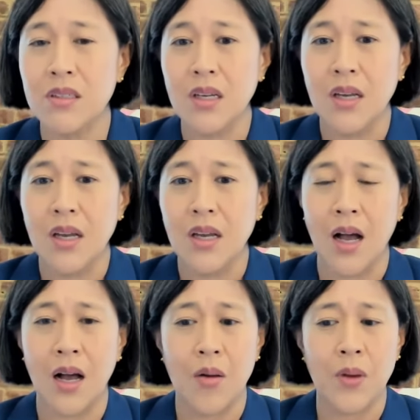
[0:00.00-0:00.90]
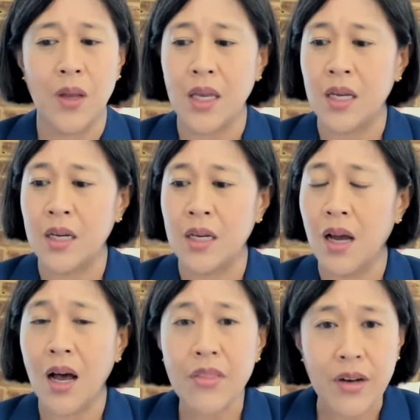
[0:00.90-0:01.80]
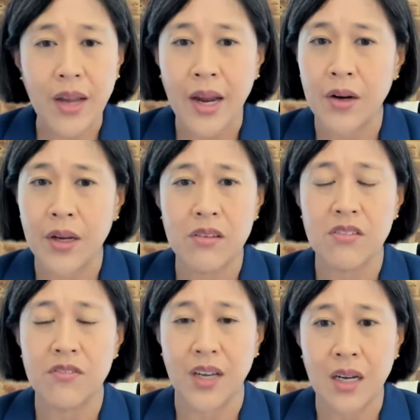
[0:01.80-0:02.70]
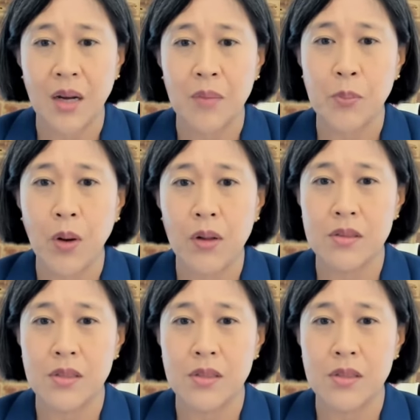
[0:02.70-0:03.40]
um, in other areas of economic policy.